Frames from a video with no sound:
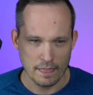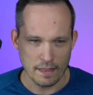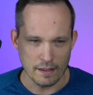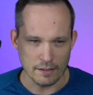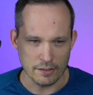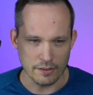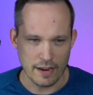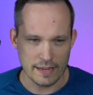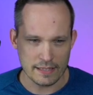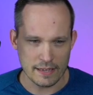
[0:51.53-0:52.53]
All
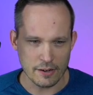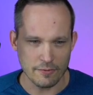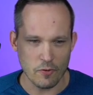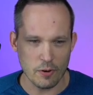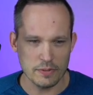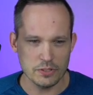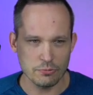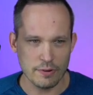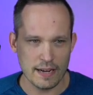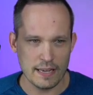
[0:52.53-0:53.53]
right, and our form is
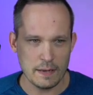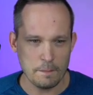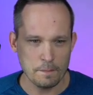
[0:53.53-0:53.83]
ready.